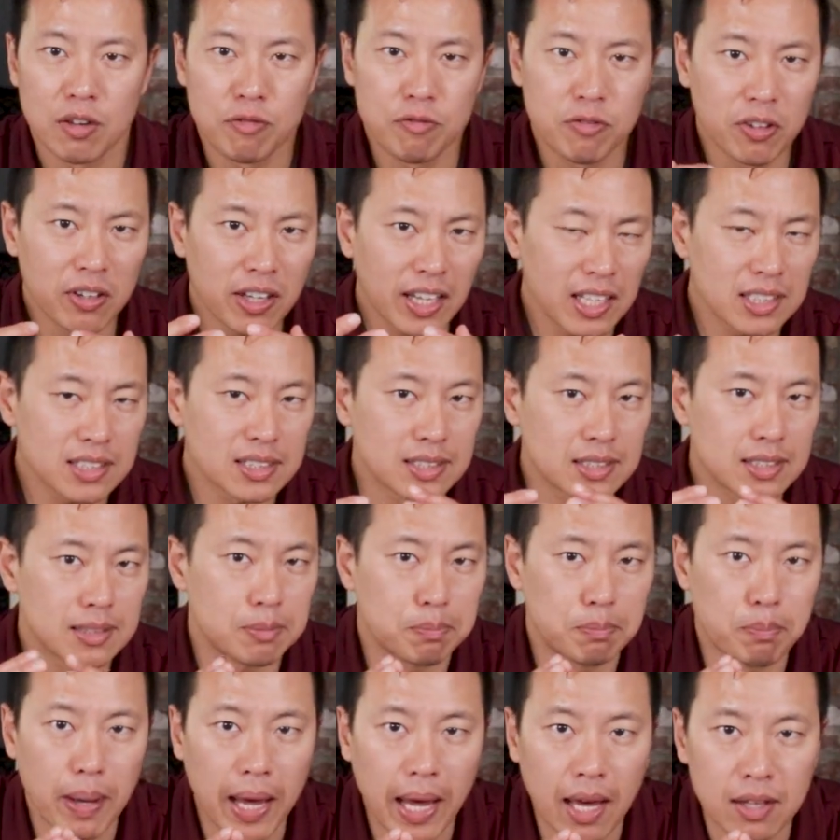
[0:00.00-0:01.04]
If you can
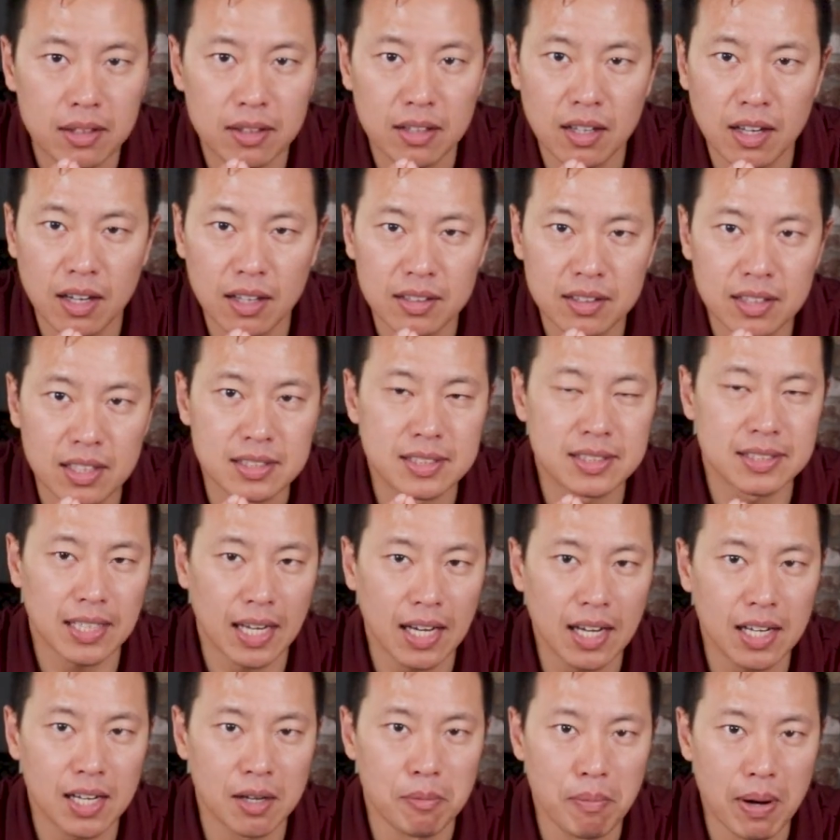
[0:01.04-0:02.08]
spend the
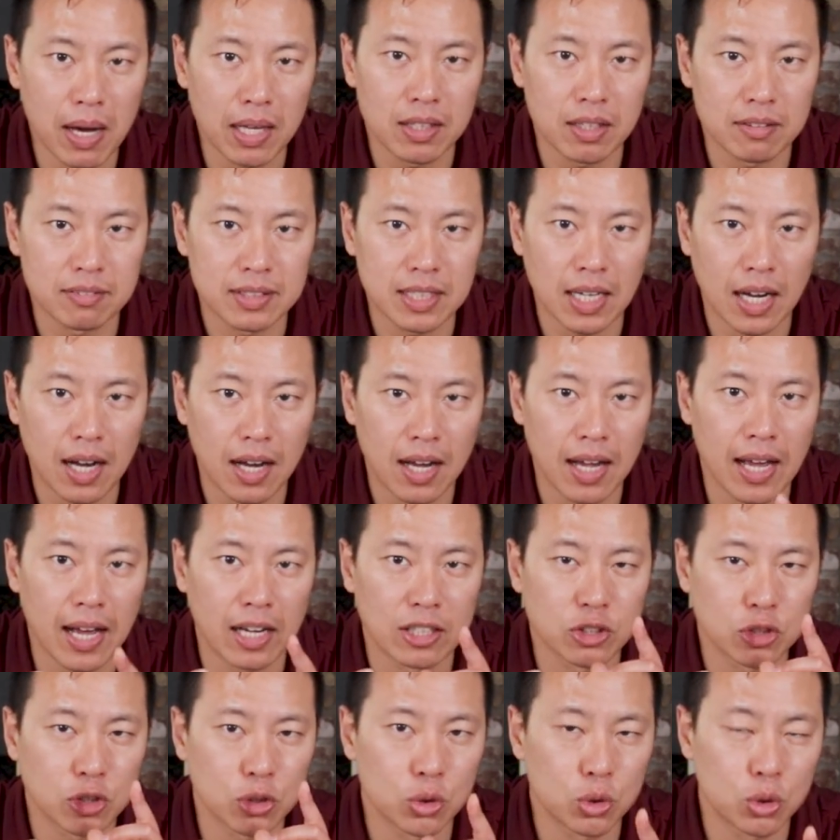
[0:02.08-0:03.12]
same amount of time
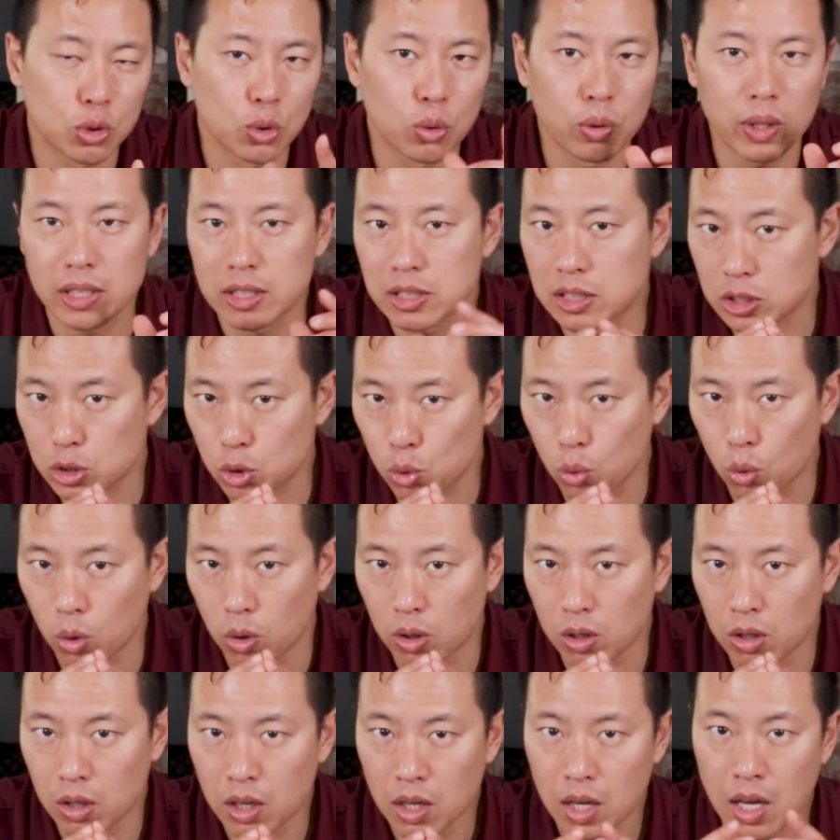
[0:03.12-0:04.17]
as you do in
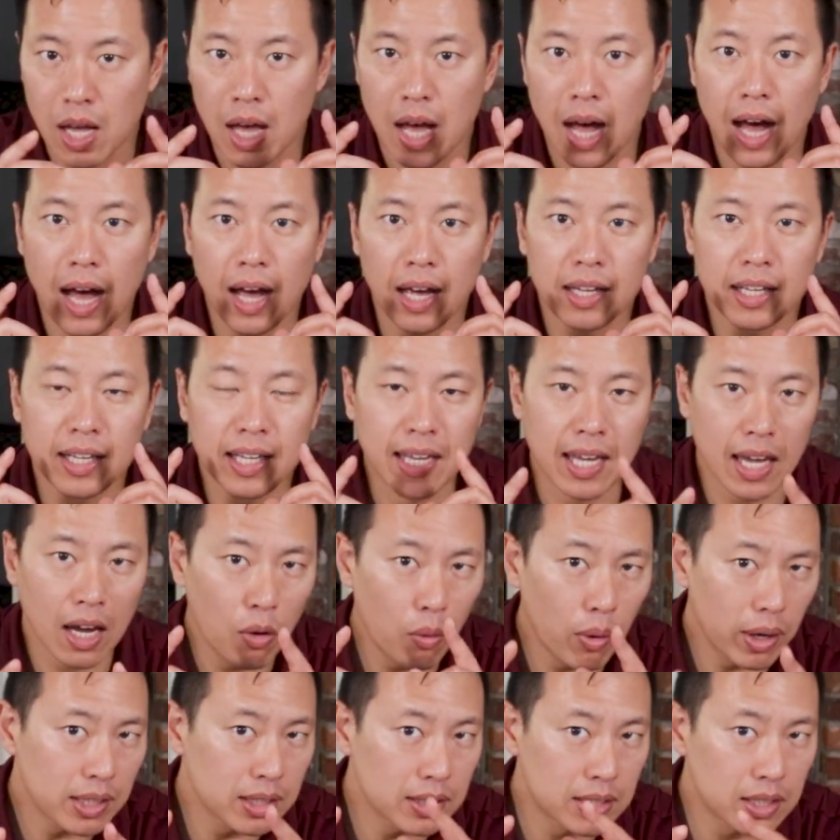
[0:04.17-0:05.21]
school, I
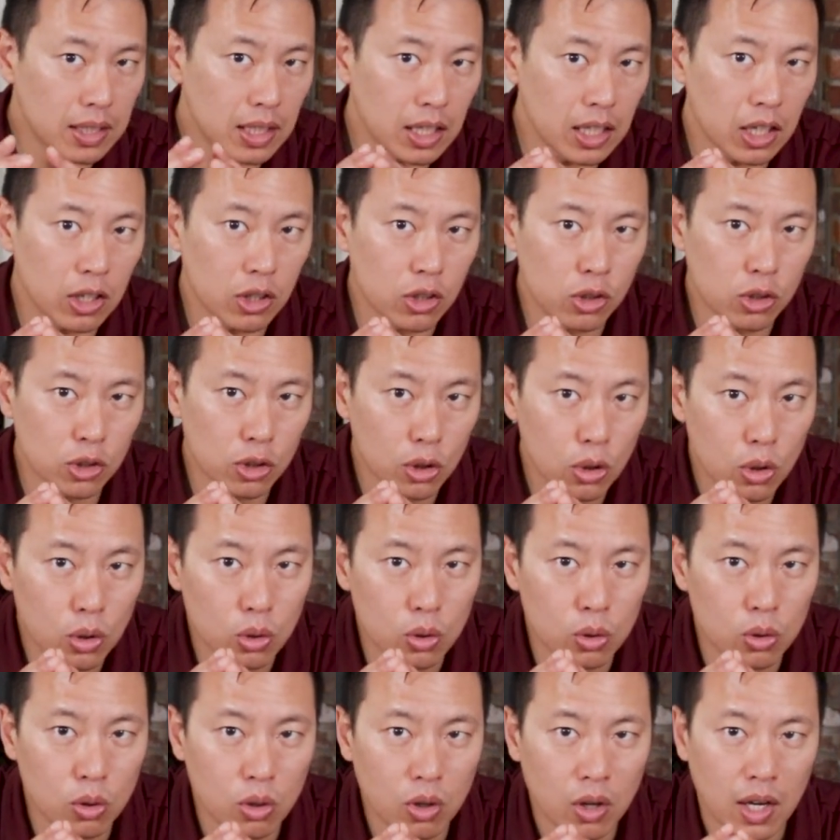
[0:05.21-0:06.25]
guarantee
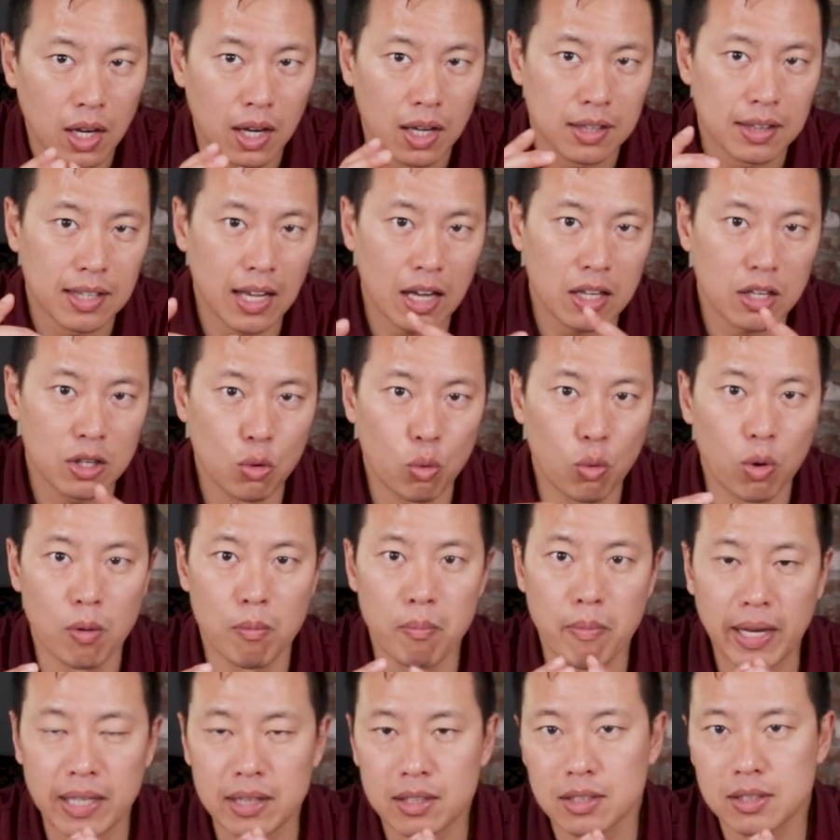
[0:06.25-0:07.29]
you that you will
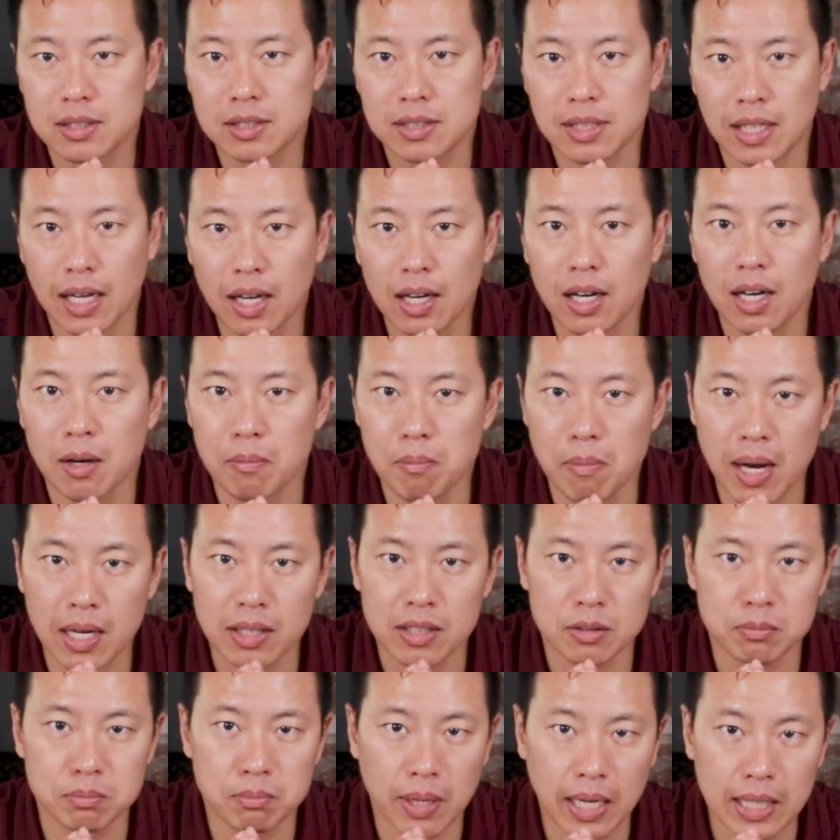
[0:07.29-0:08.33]
make the same amount
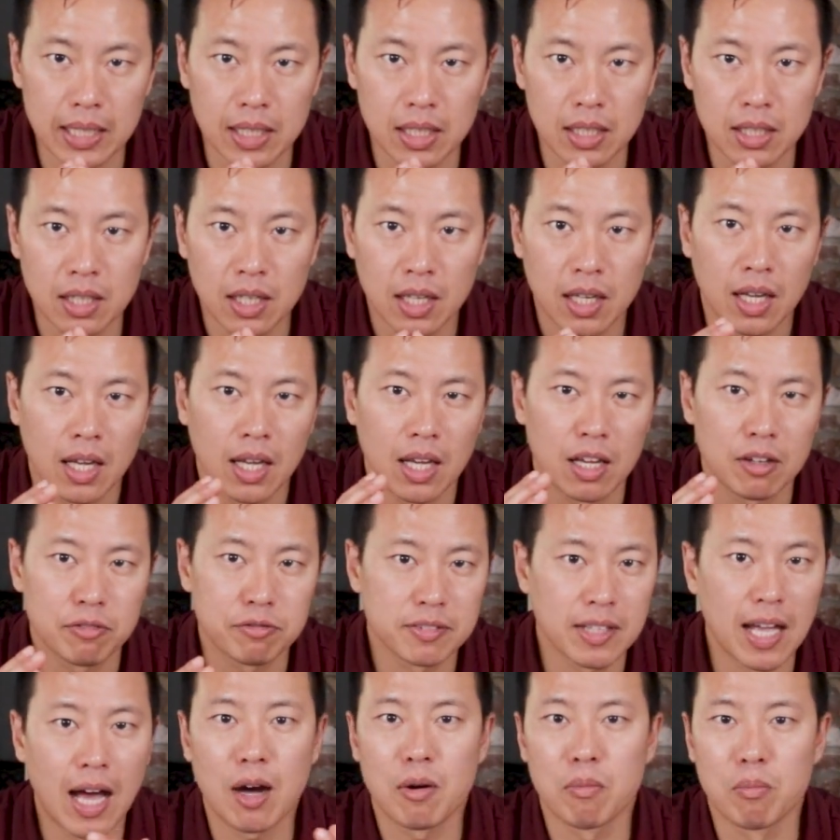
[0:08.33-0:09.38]
of money, if
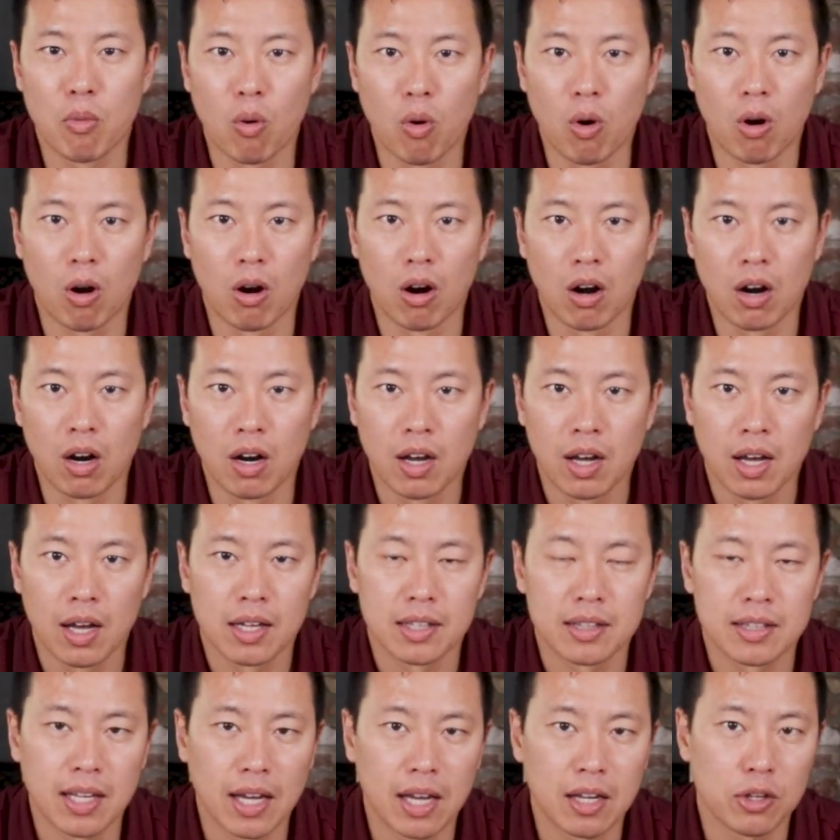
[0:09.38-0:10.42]
not more,
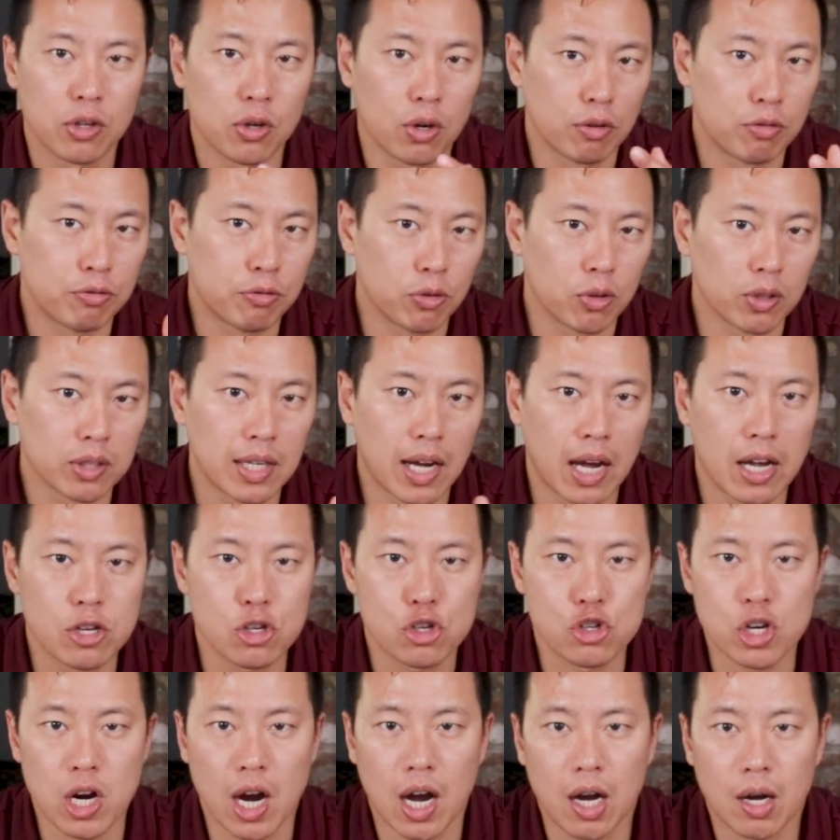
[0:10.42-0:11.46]
than your full-time
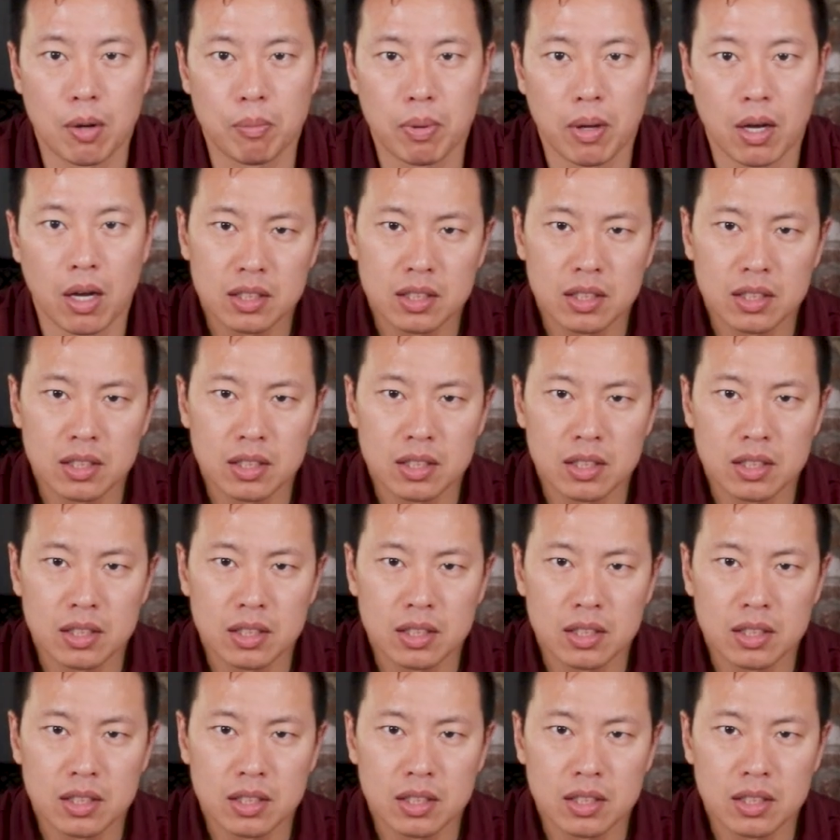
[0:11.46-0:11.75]
job.